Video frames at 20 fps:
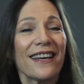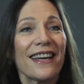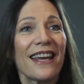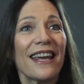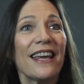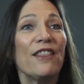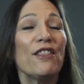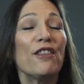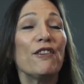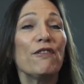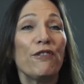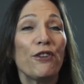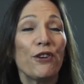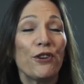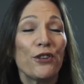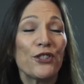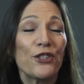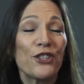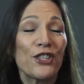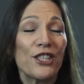in the
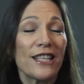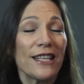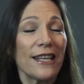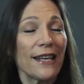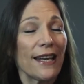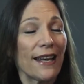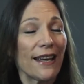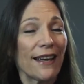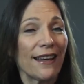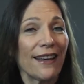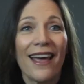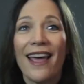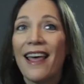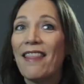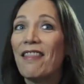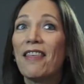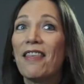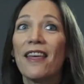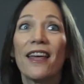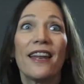first year
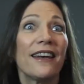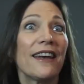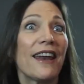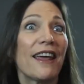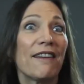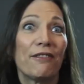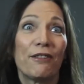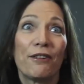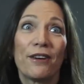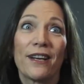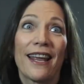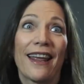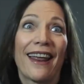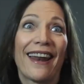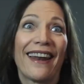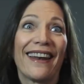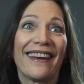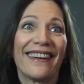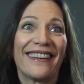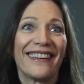and then never again.